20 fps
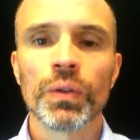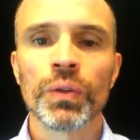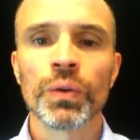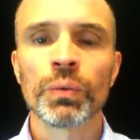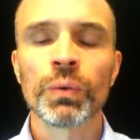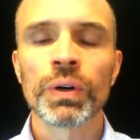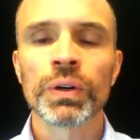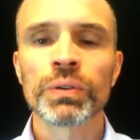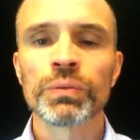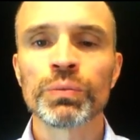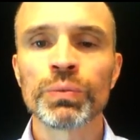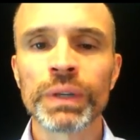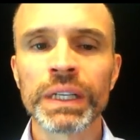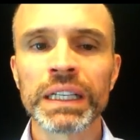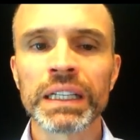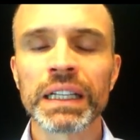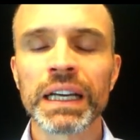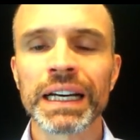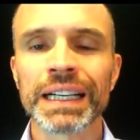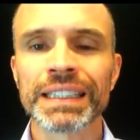The word
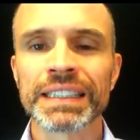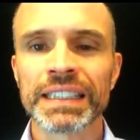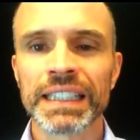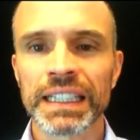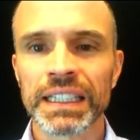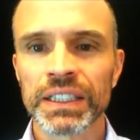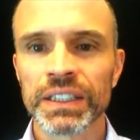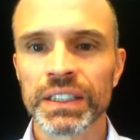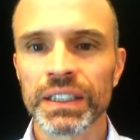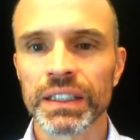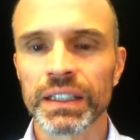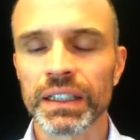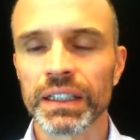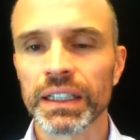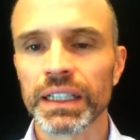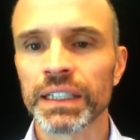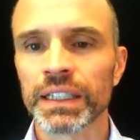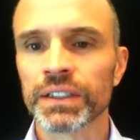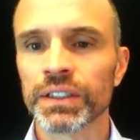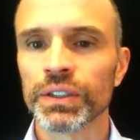
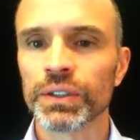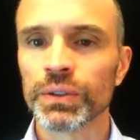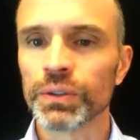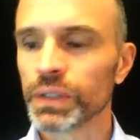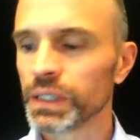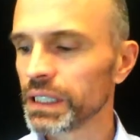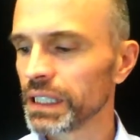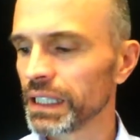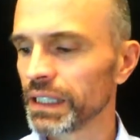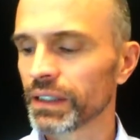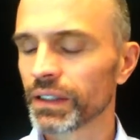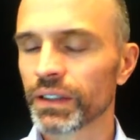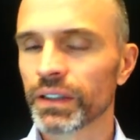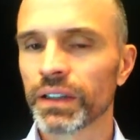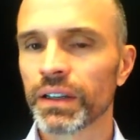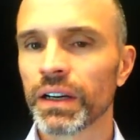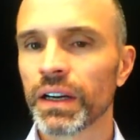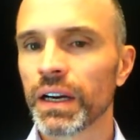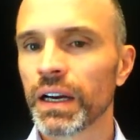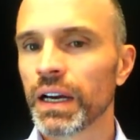realization is used
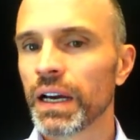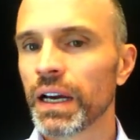here.